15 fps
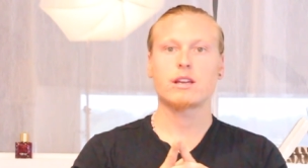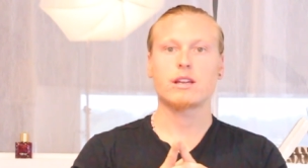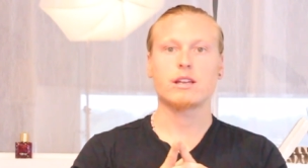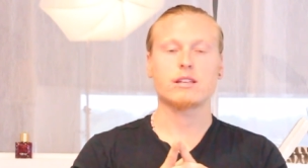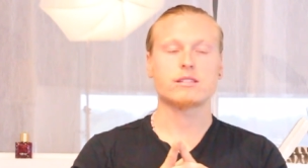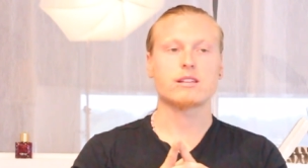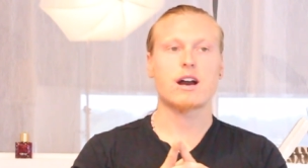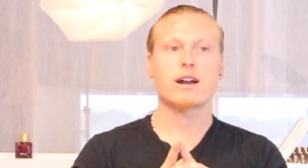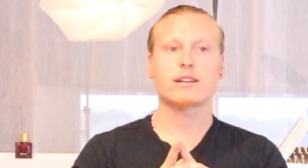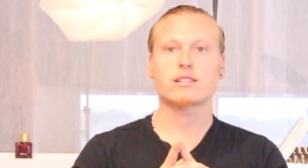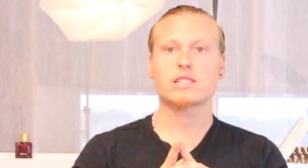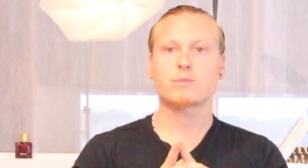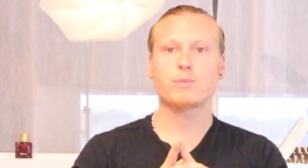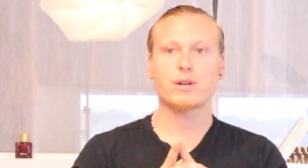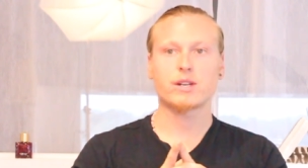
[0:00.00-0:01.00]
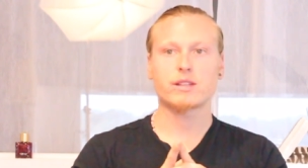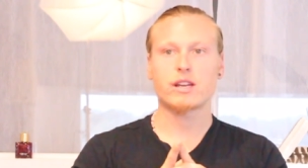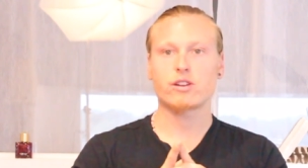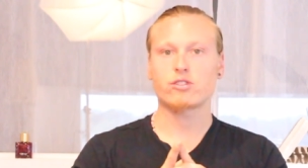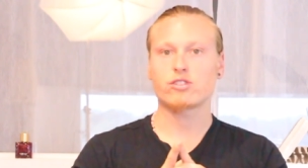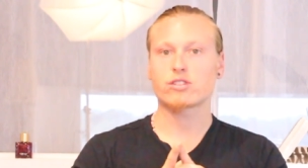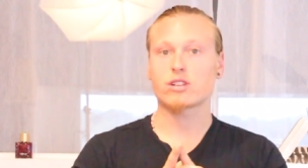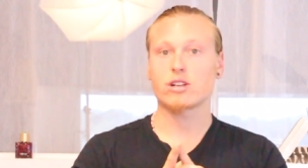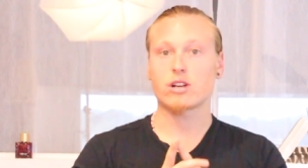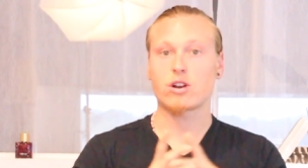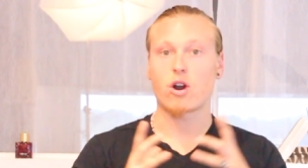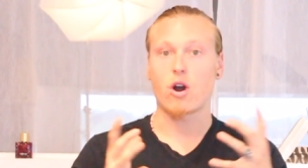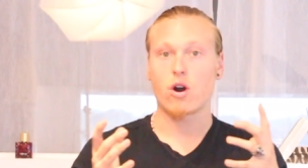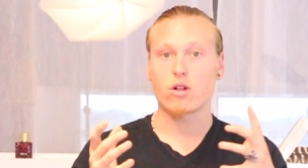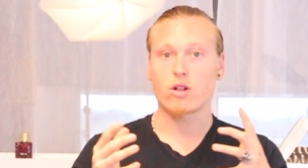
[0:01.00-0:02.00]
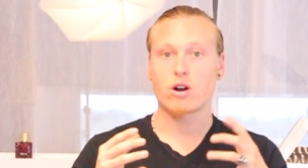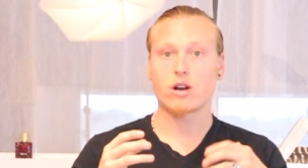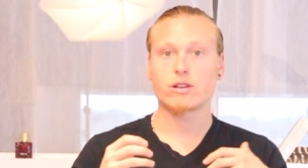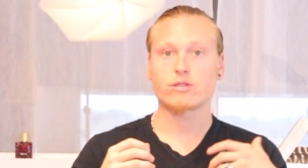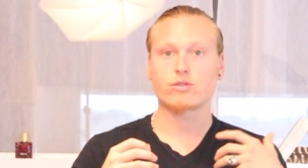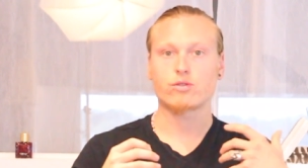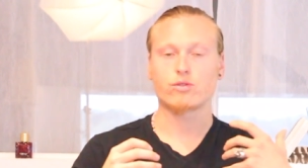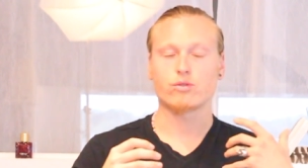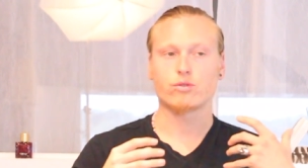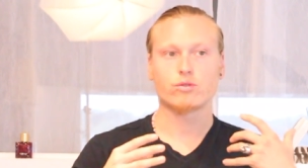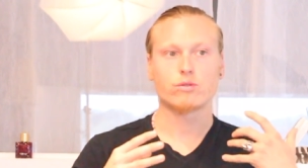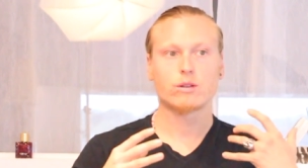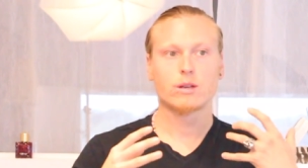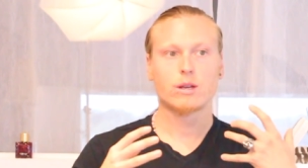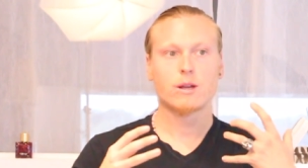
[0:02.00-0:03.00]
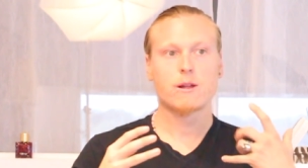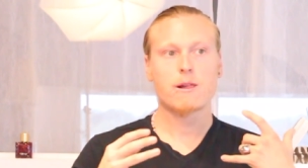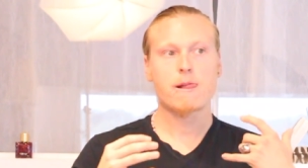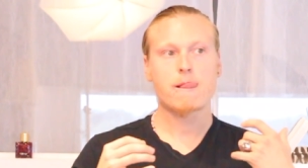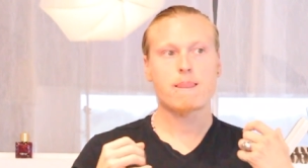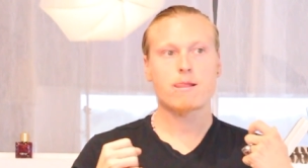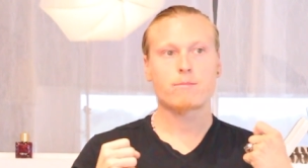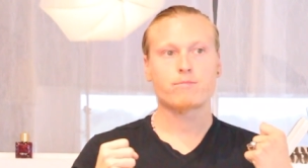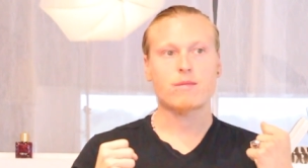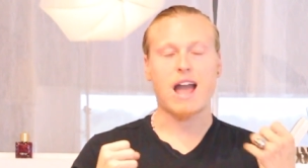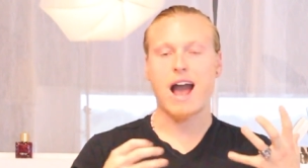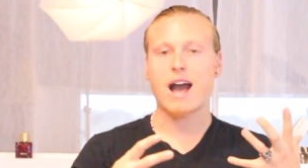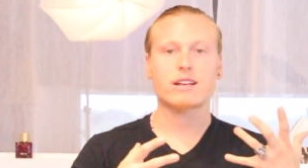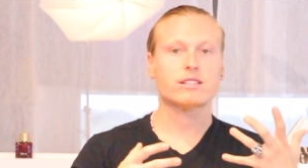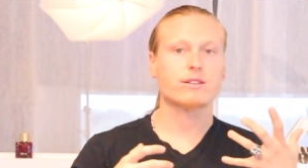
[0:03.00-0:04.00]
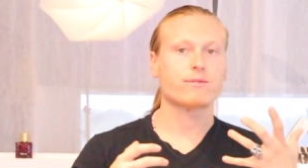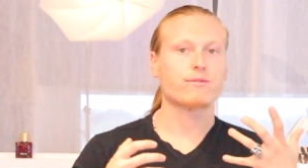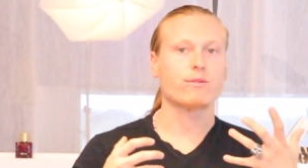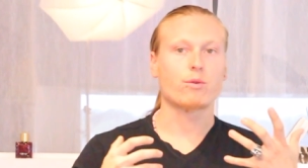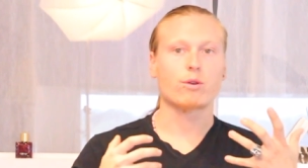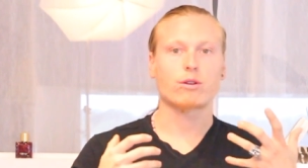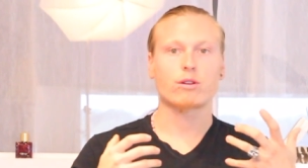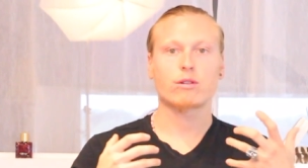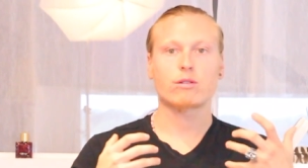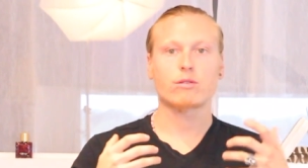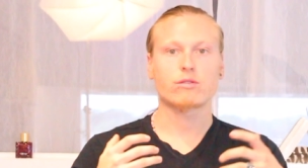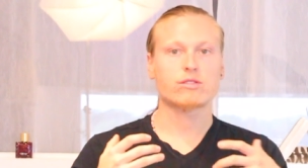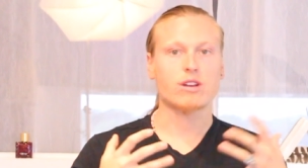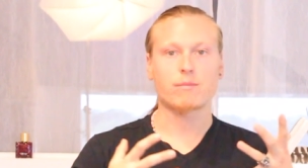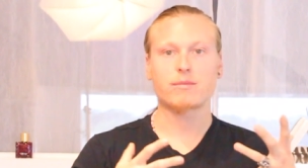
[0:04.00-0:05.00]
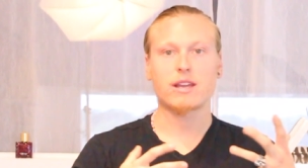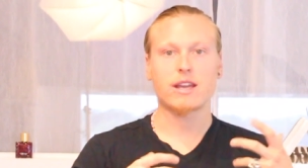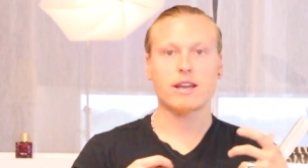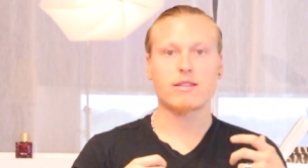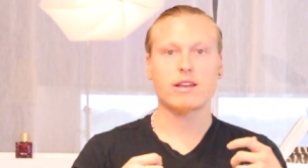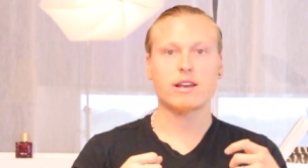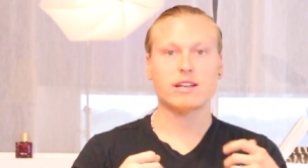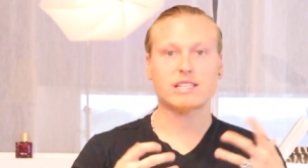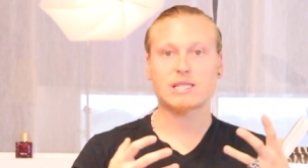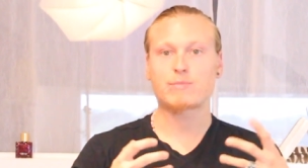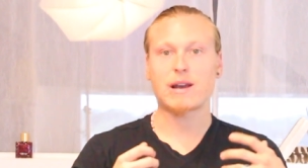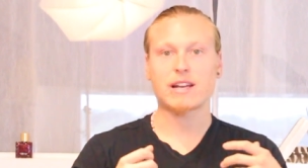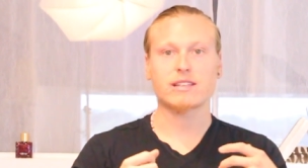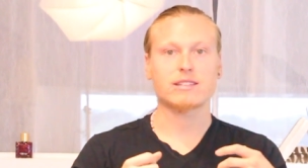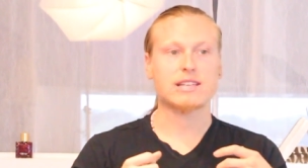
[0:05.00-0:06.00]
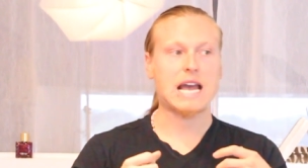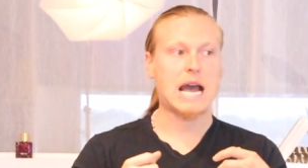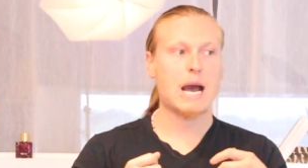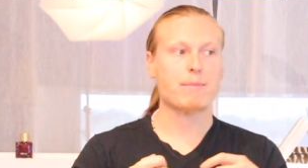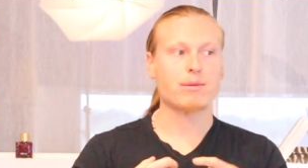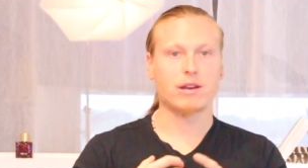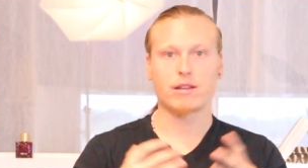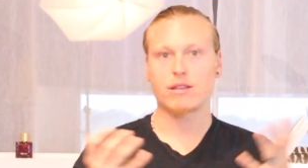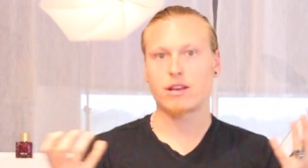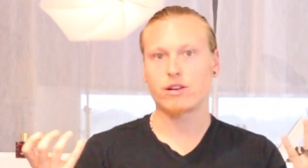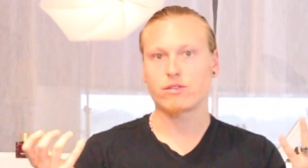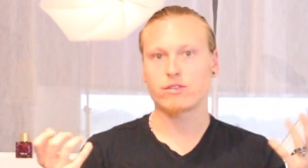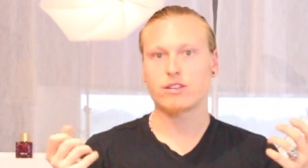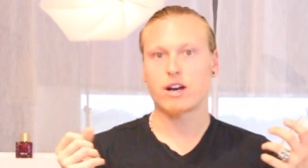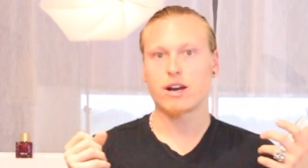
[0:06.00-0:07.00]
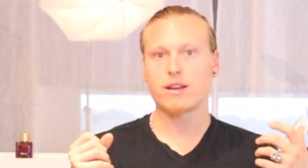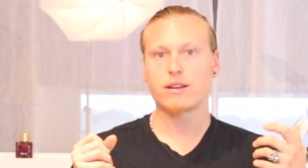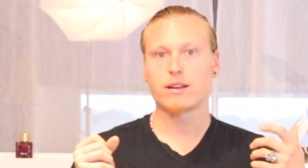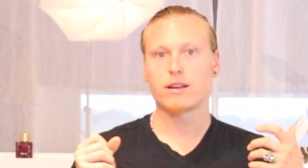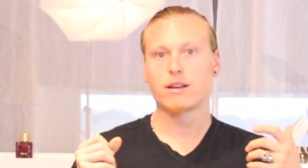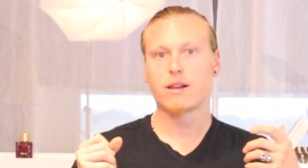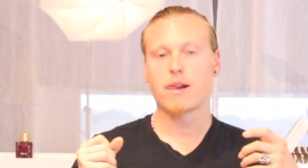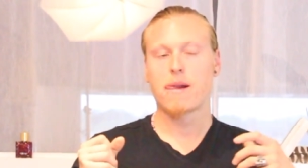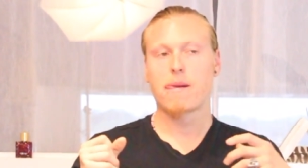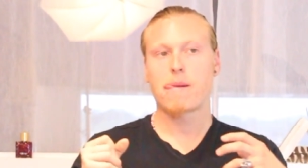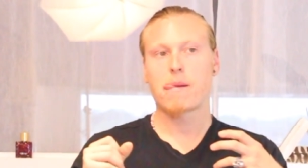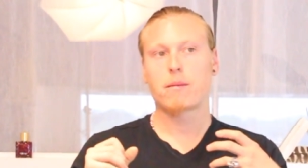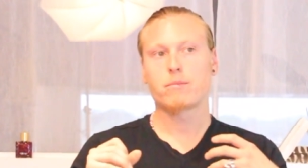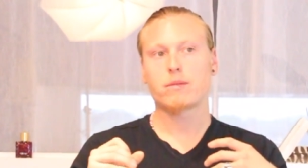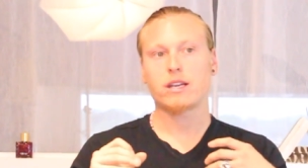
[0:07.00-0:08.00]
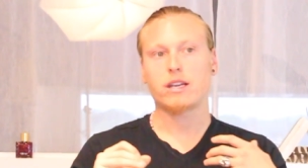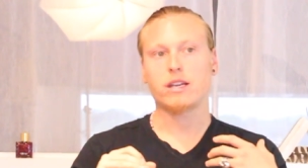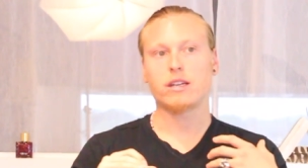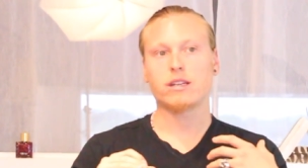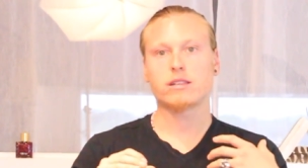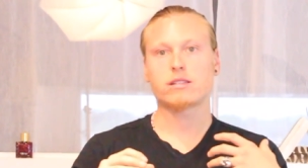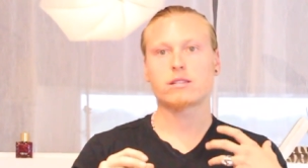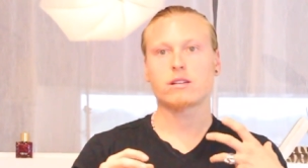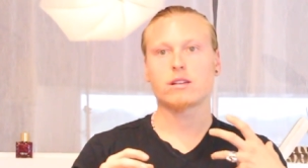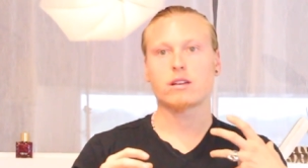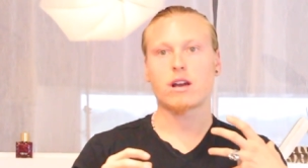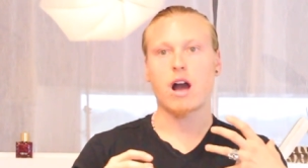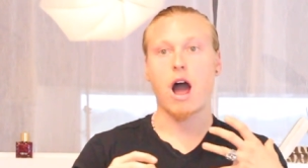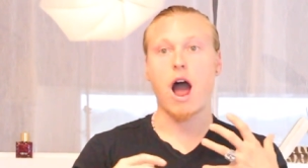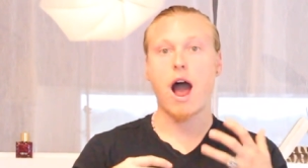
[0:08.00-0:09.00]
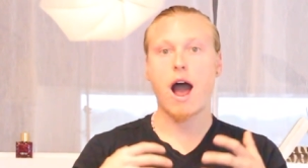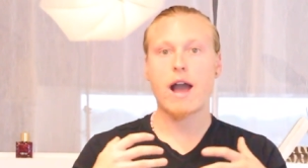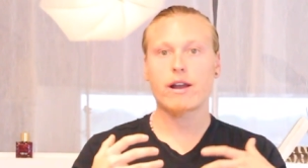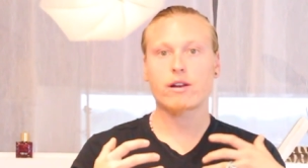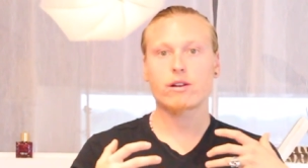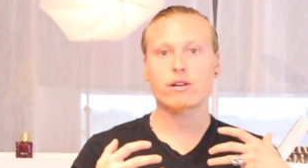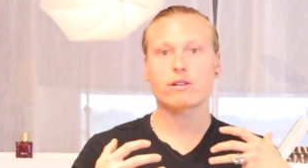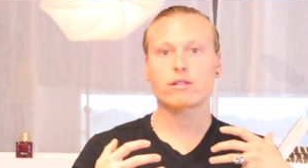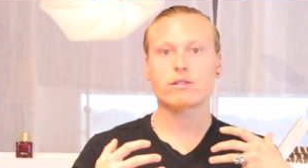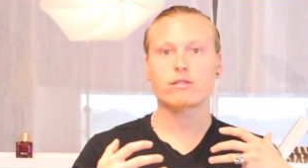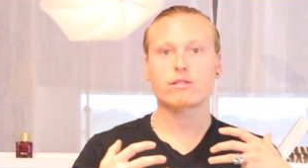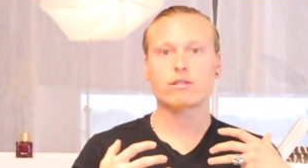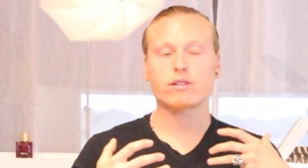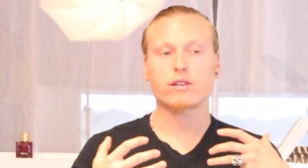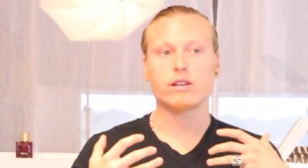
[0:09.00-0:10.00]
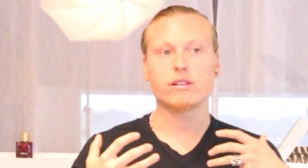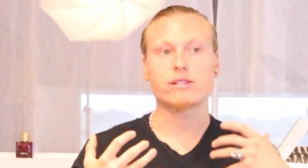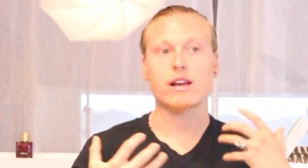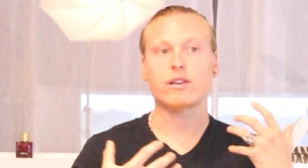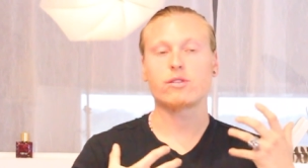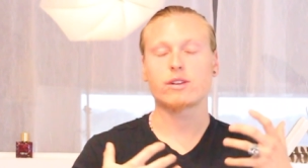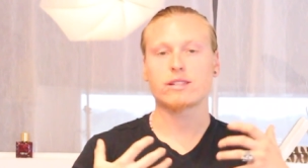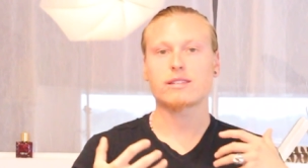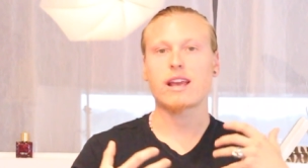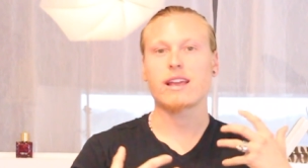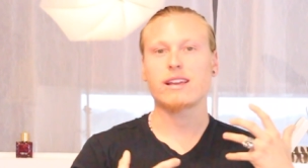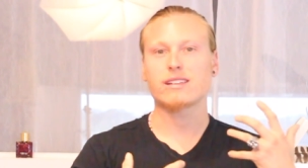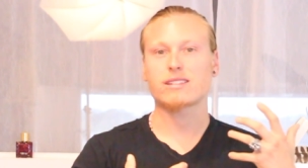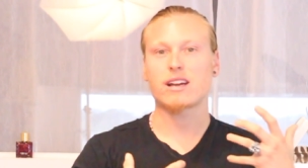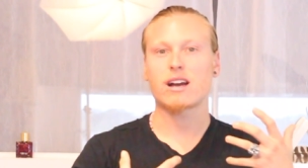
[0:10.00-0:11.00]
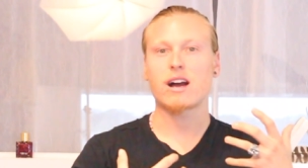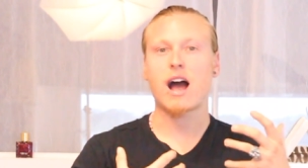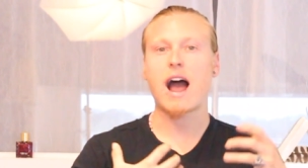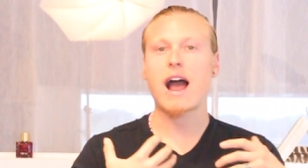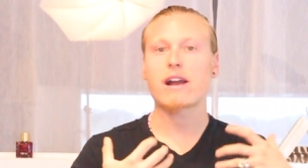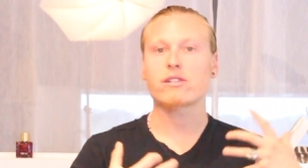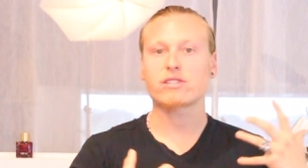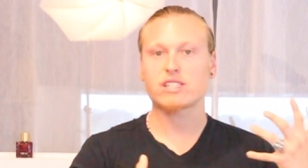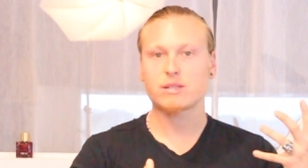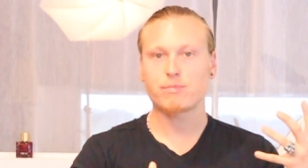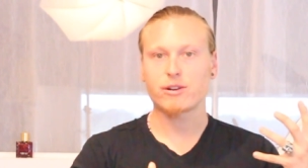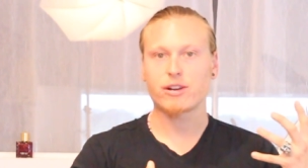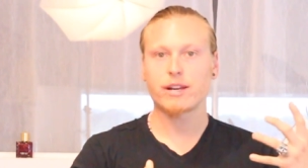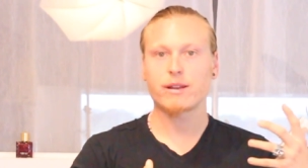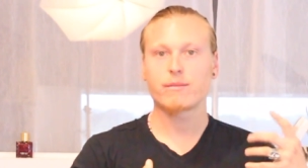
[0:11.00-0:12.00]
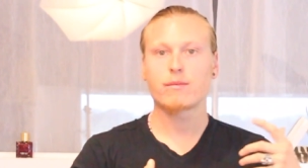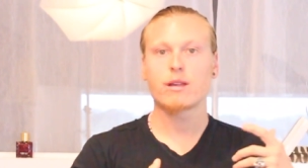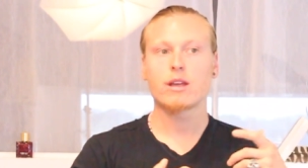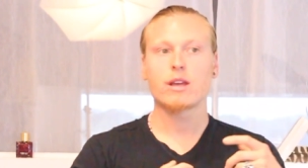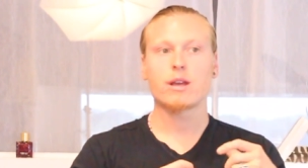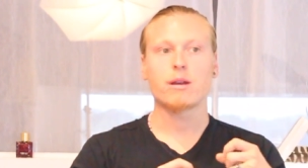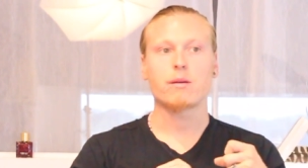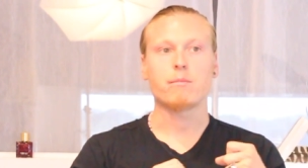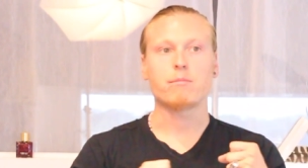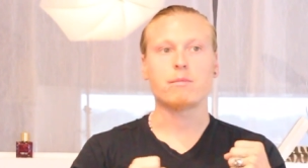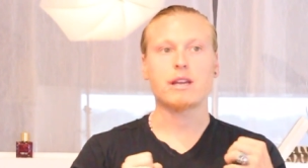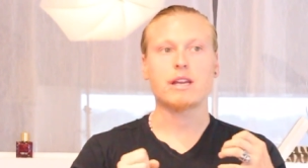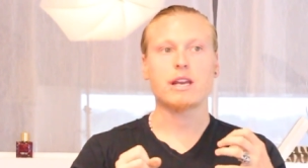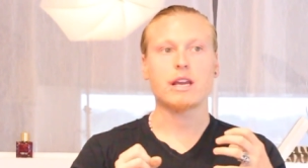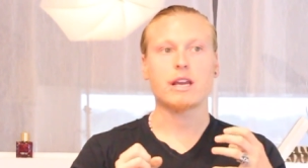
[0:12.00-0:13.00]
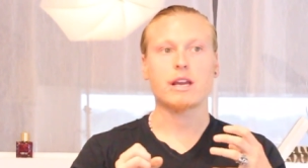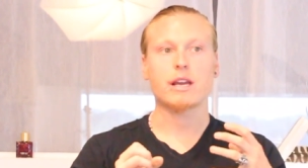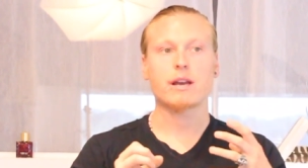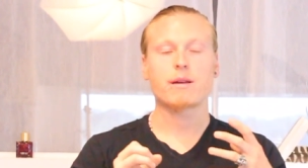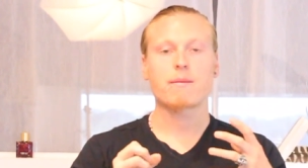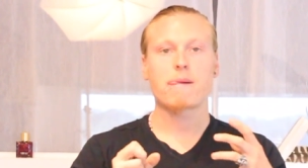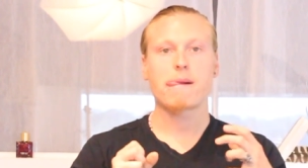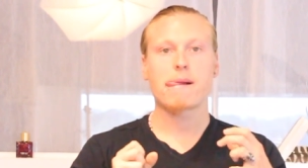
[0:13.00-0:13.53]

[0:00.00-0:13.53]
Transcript: He's not a spirit that you're just gonna call on to ask for something and then expect it to happen and then you're done. He's a higher he's a, you could say he's a higher spirit, meaning